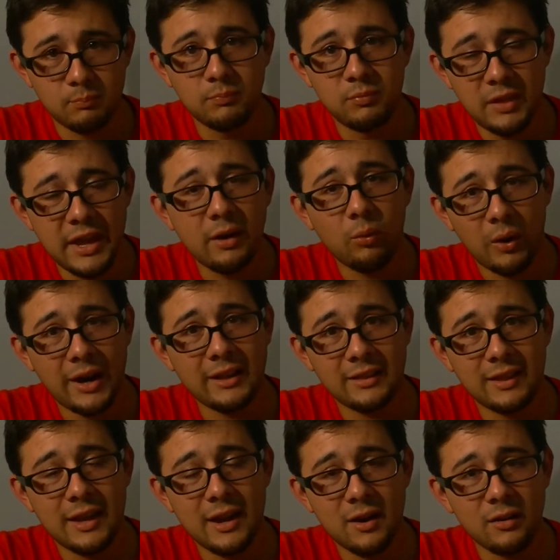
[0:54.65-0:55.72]
thing right
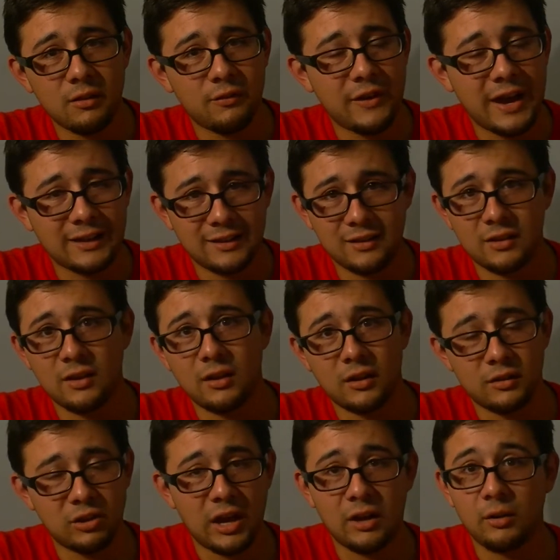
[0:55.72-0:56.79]
there, the fact that
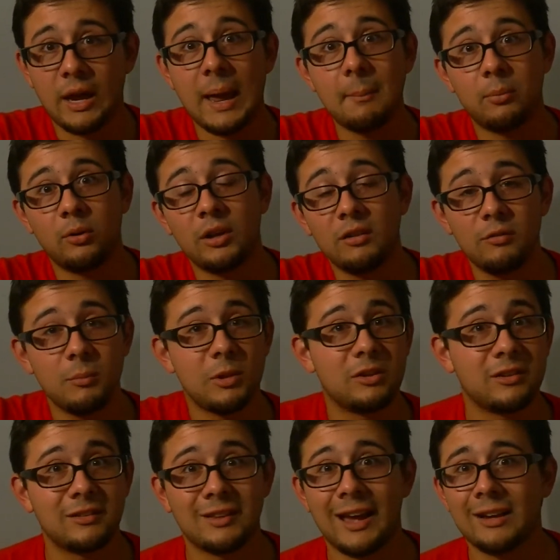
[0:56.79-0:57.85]
the town can't believe him,
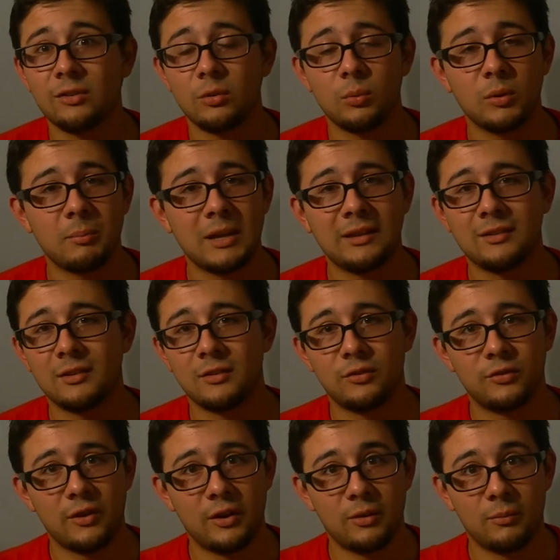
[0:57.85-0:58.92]
is exactly what makes
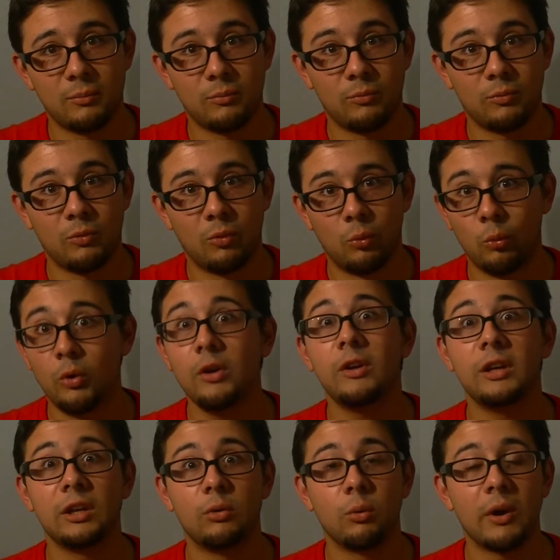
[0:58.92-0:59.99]
this film
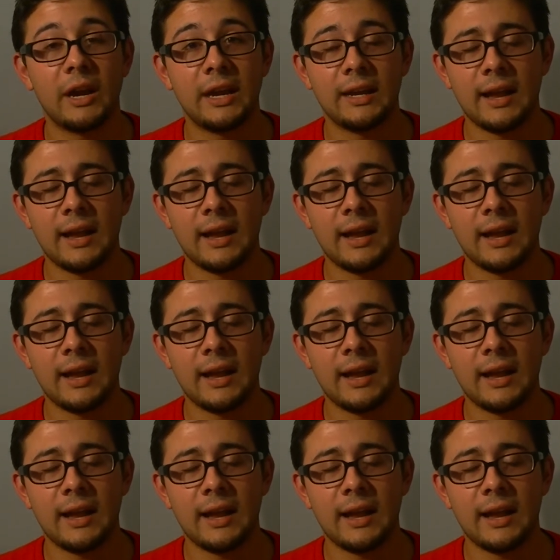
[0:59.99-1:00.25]
really great.